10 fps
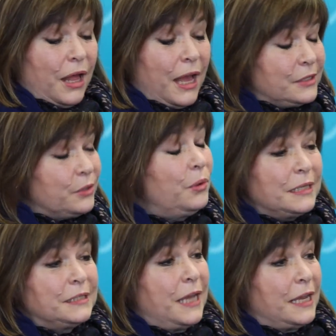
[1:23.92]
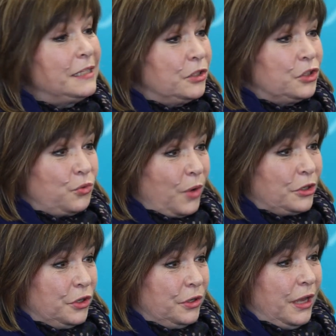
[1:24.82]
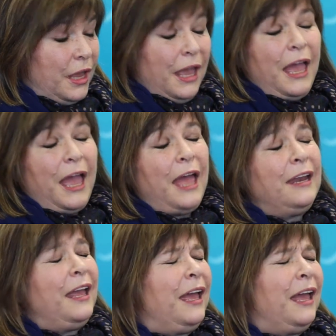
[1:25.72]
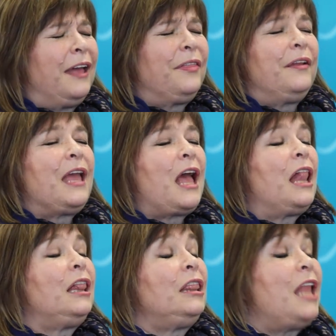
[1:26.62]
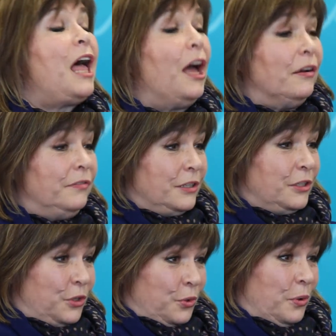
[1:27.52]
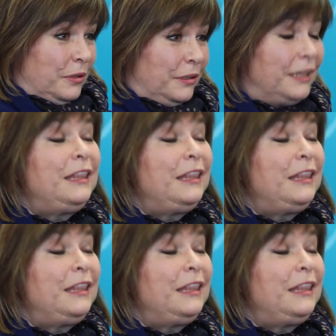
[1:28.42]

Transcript: High school is nice and structured. And Anthony loved school.